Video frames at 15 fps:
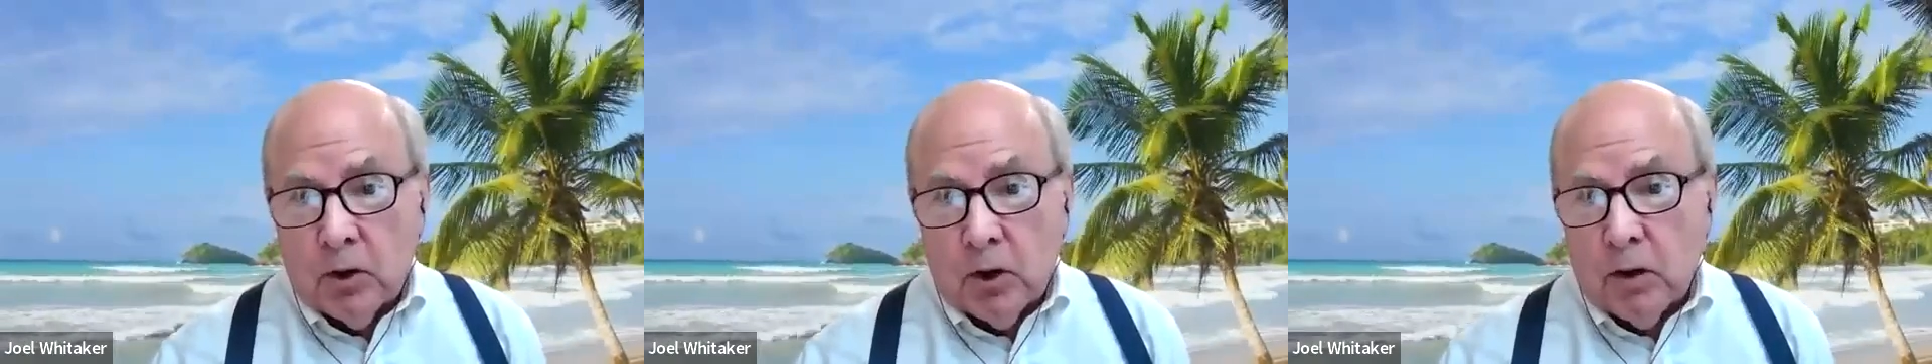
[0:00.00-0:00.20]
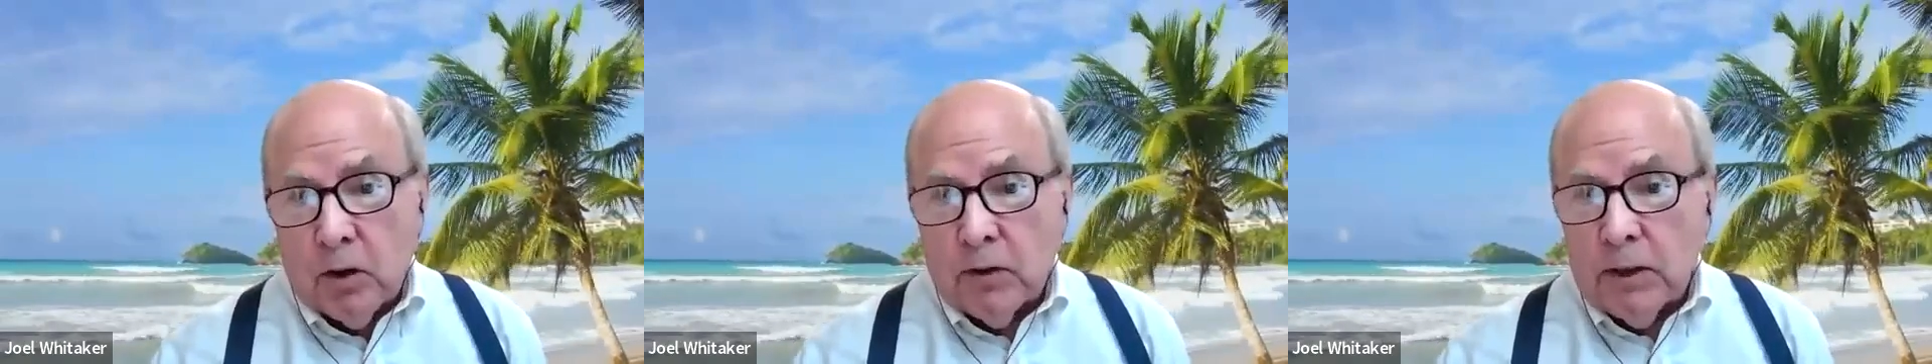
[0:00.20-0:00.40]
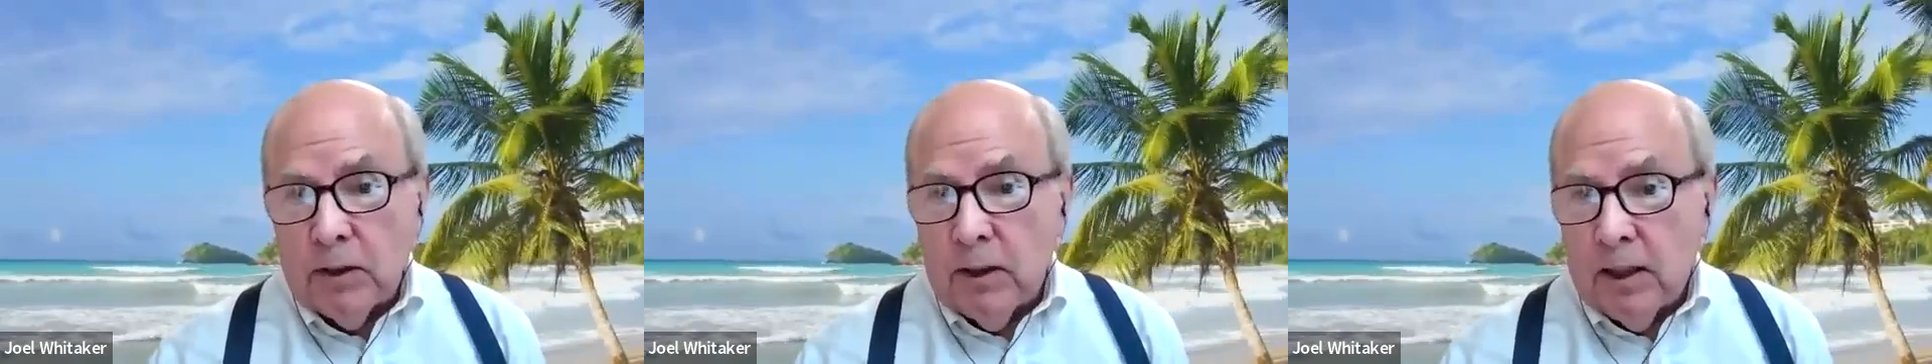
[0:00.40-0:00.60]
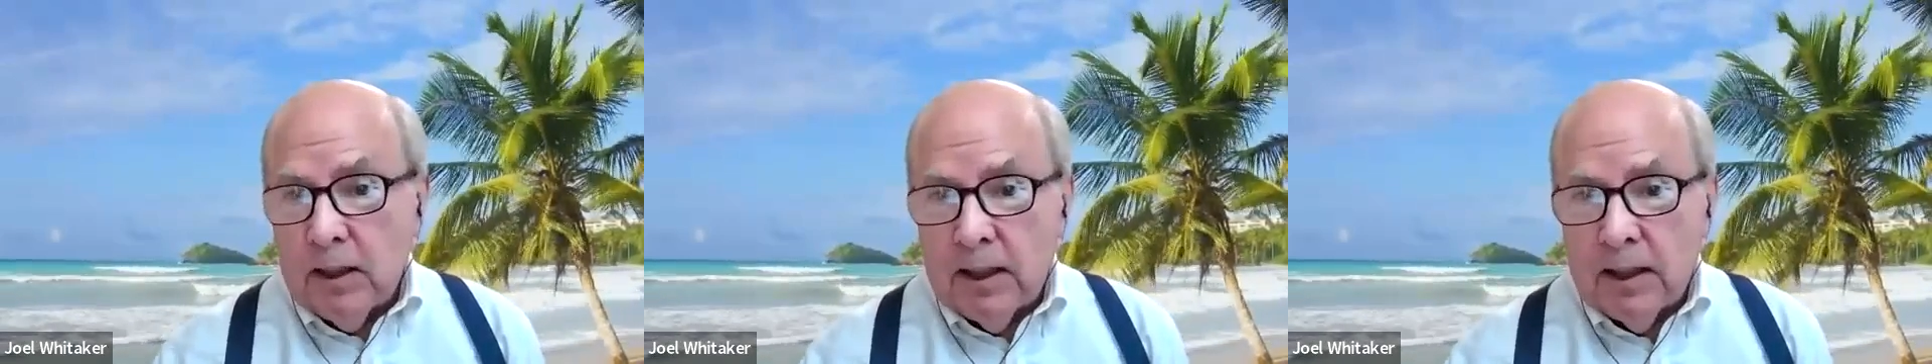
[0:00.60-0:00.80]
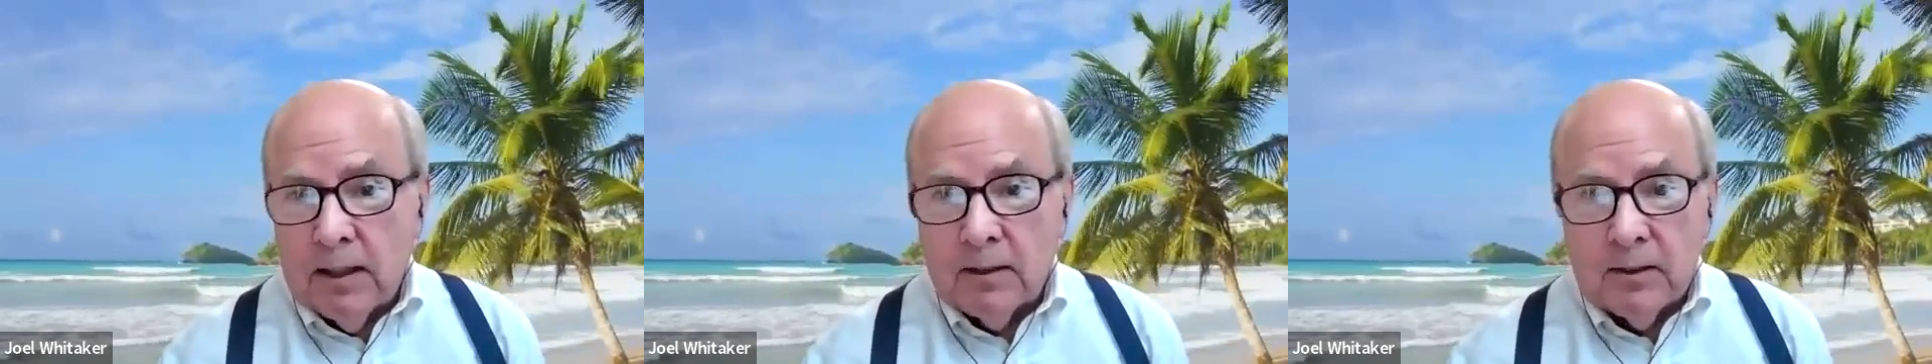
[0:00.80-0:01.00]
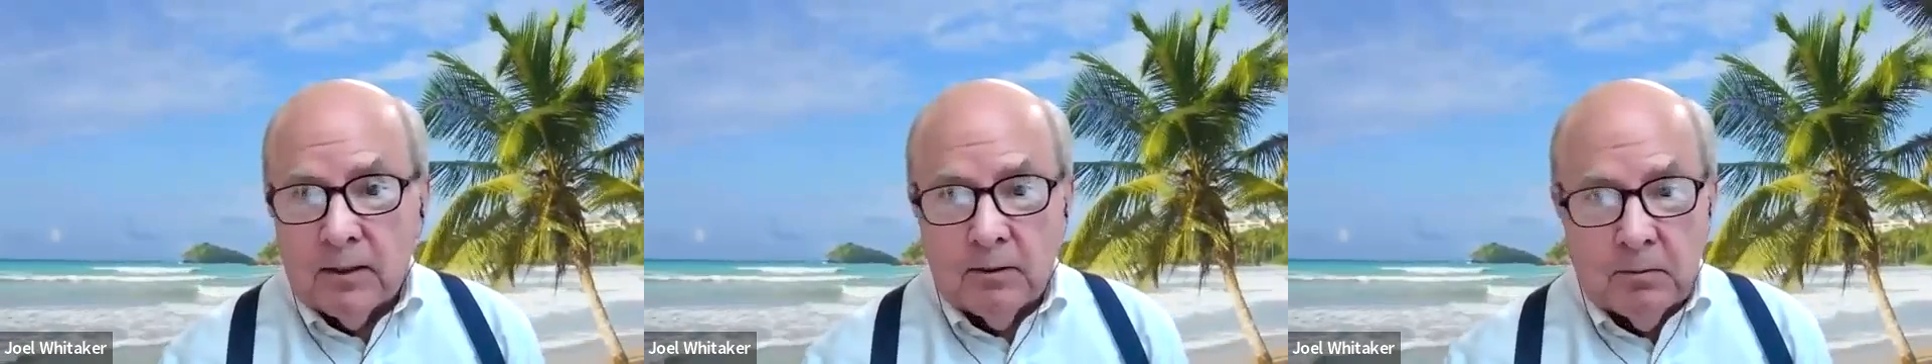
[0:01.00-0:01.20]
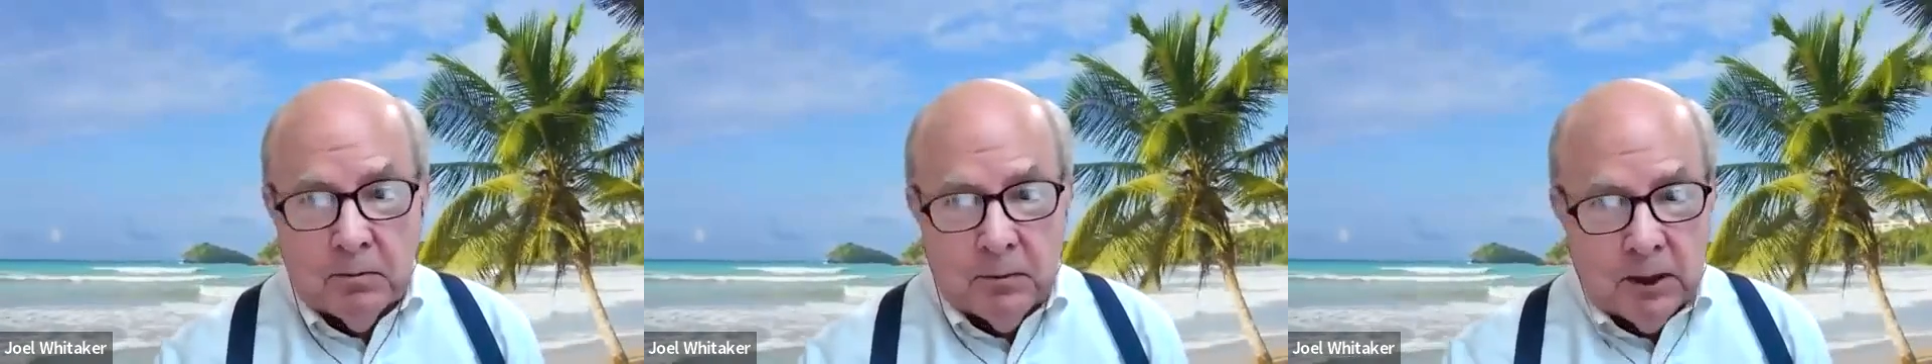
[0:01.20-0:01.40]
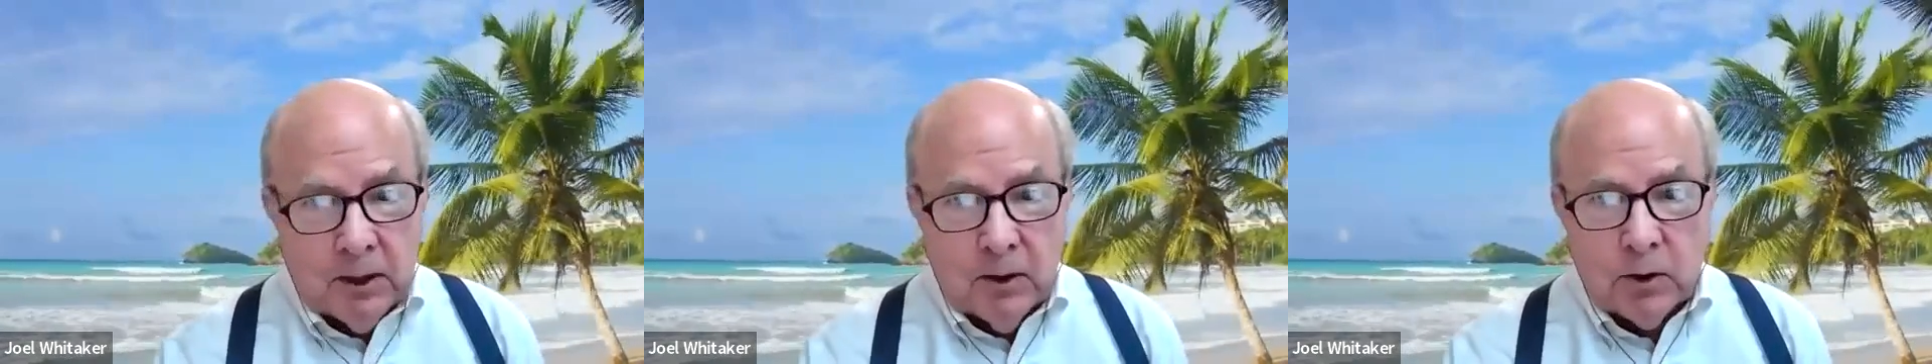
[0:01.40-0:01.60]
Lord Carnarvon,
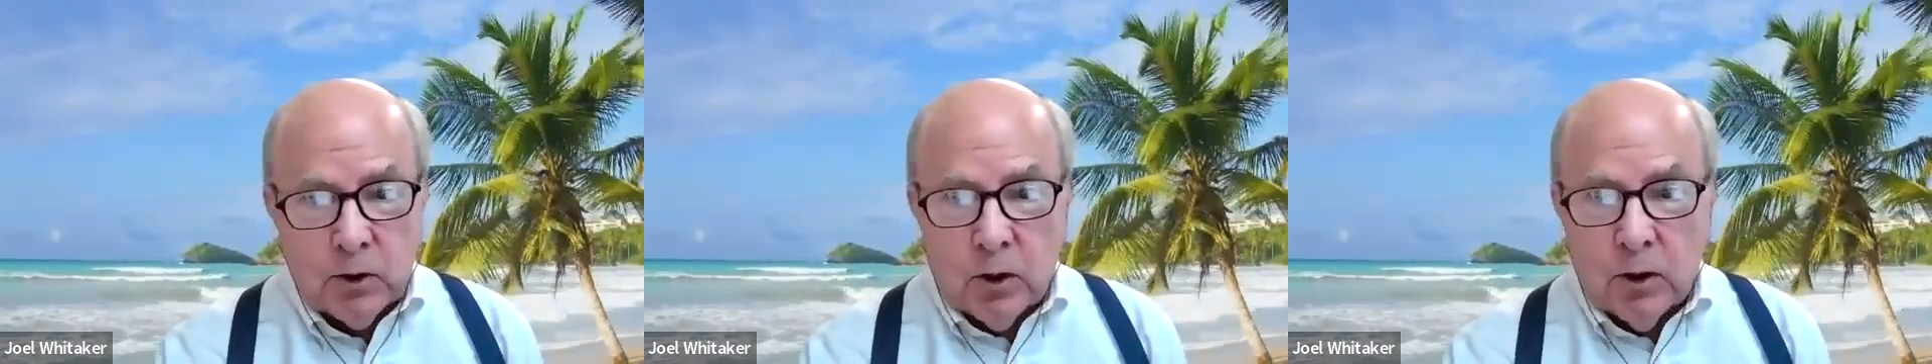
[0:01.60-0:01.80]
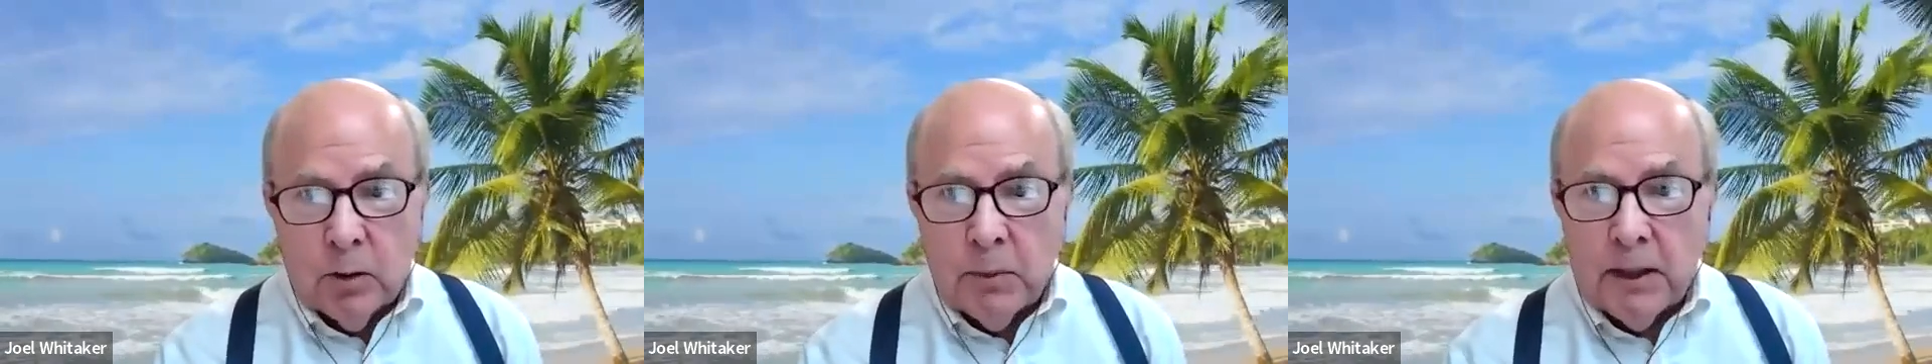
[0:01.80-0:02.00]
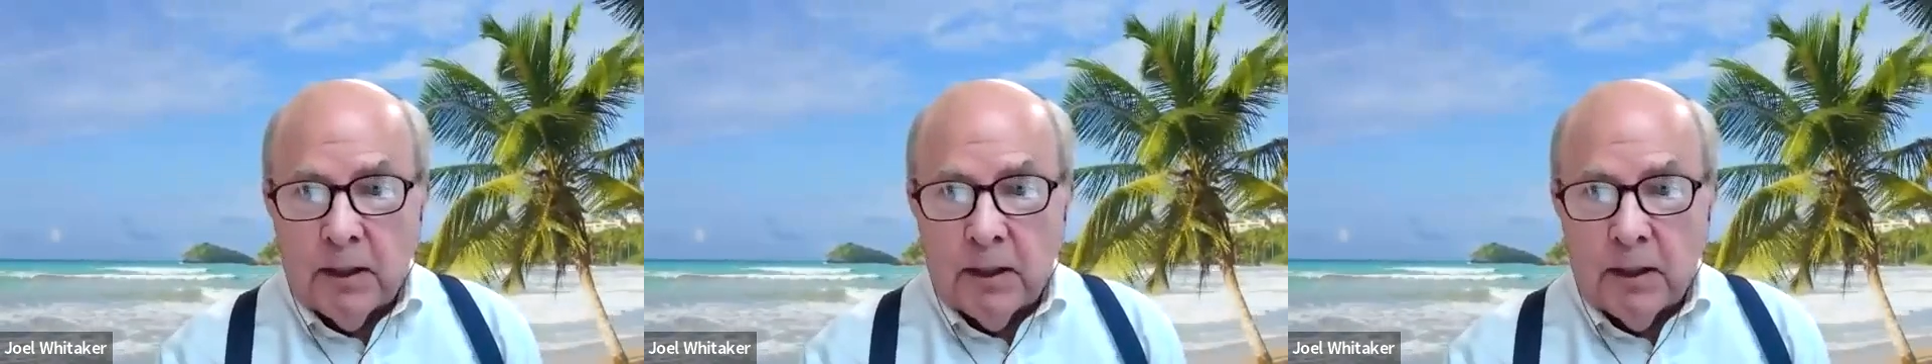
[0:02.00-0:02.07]
and